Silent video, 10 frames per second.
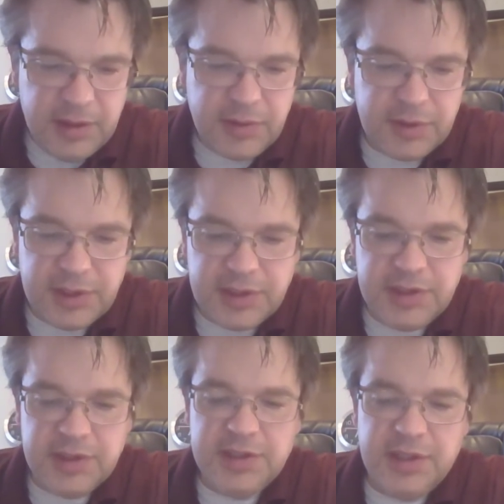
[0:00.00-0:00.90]
So he says,
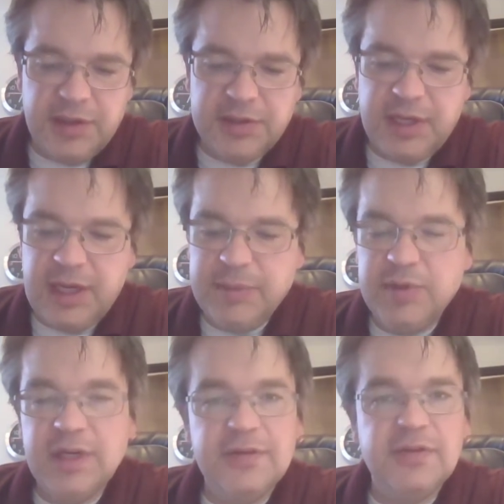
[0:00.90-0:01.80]
just tell Tom
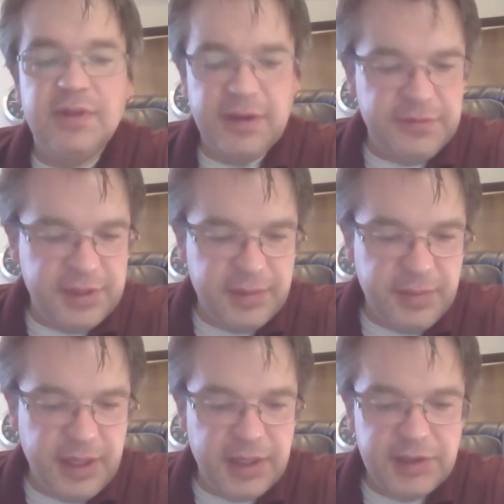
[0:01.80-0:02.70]
you never loved
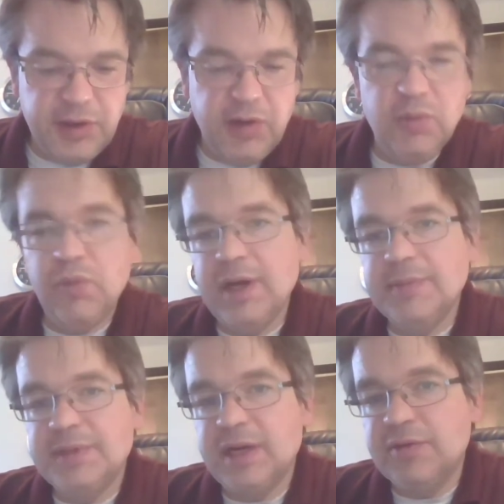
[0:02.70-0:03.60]
him and it's all
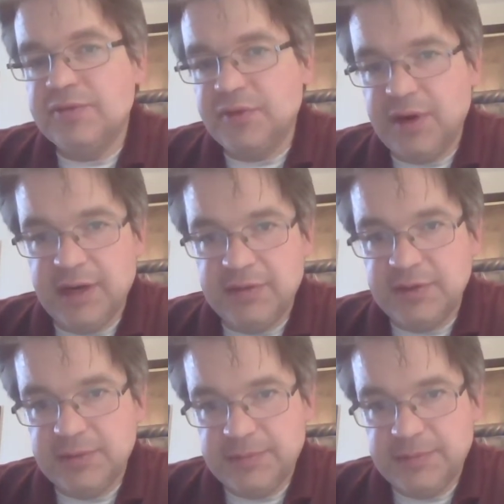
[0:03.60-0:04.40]
wiped out forever.